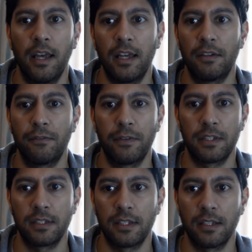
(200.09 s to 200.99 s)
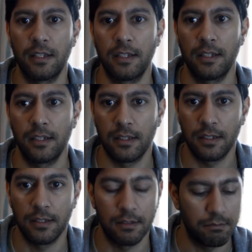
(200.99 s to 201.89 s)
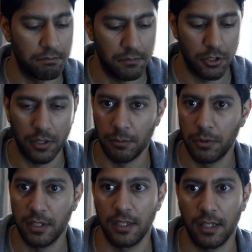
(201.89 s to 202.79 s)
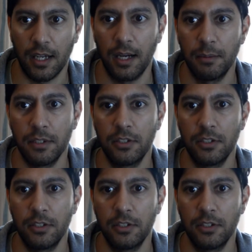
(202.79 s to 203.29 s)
It fits in a little, you can put it in a cupboard,